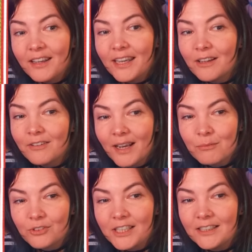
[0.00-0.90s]
Here I am
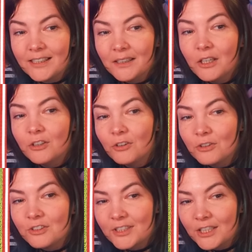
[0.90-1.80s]
reading
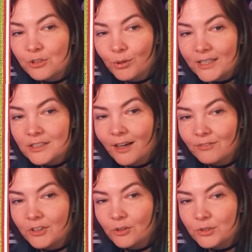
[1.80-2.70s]
non-sexualized
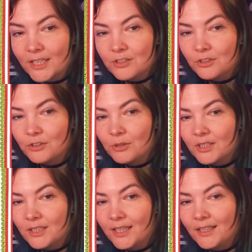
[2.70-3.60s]
covered or censored
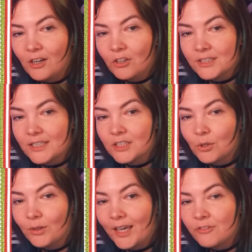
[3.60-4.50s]
nudity in an artistic
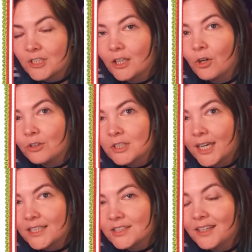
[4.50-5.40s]
or lifestyle
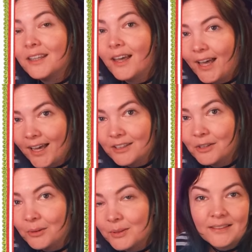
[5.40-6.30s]
context at
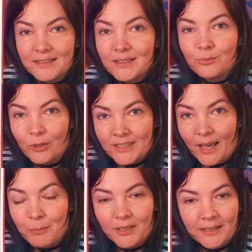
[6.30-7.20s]
you. This is what's
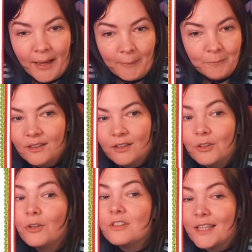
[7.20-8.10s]
happening now.
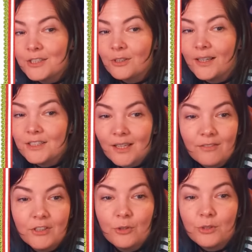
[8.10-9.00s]
Non-sexualized
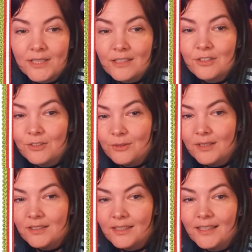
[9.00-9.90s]
covered or censored
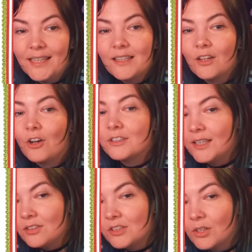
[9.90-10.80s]
nudity in an
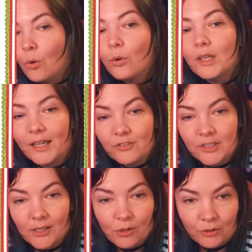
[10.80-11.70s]
artistic or
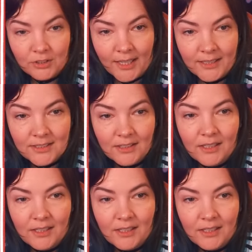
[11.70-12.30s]
lifestyle context.